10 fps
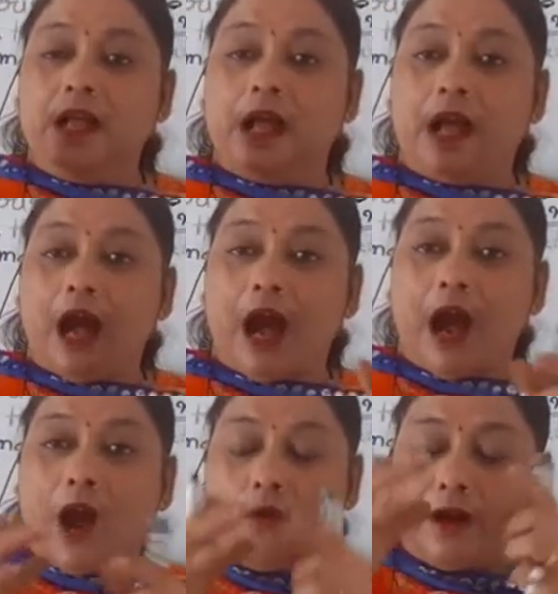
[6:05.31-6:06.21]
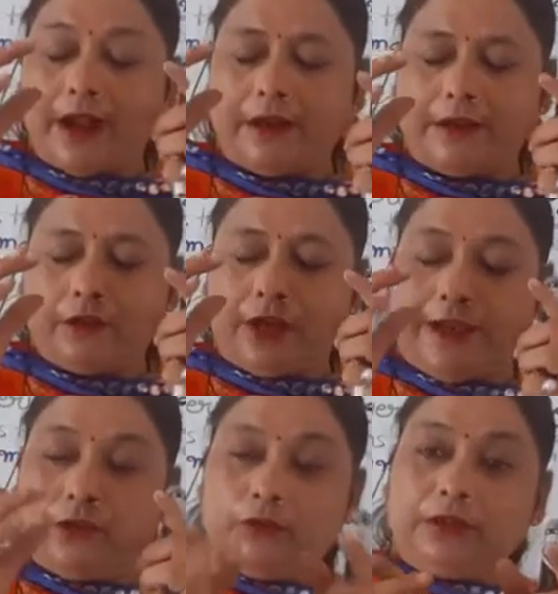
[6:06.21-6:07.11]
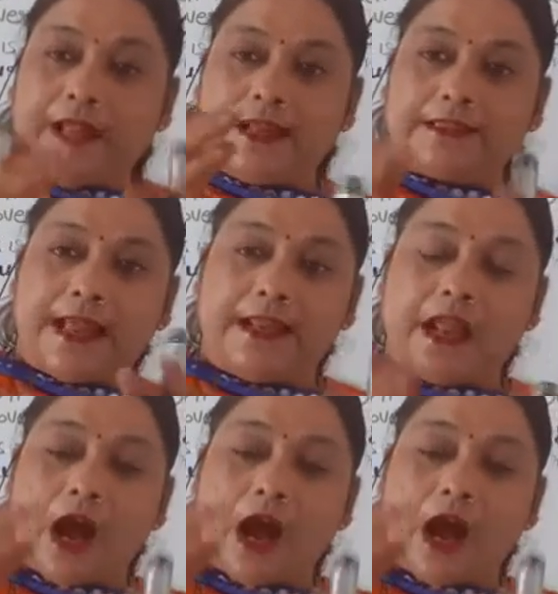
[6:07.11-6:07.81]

A tooth has an